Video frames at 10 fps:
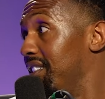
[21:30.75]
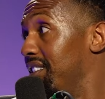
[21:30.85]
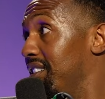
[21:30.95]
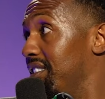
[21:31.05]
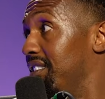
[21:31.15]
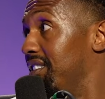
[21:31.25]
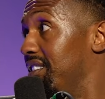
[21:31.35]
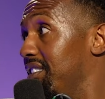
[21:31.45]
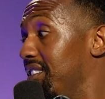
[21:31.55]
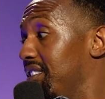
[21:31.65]

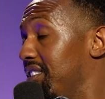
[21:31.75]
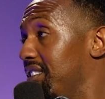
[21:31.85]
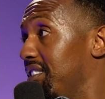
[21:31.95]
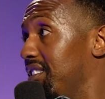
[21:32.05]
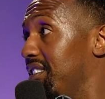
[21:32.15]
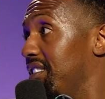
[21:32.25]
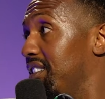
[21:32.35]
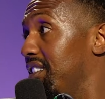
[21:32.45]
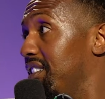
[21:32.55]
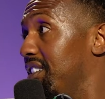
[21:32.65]

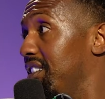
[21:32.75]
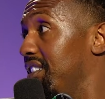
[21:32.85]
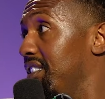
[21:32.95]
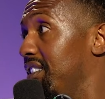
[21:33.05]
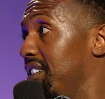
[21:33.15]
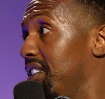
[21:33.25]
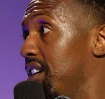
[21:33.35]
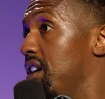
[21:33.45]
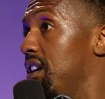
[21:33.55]
(not speaking)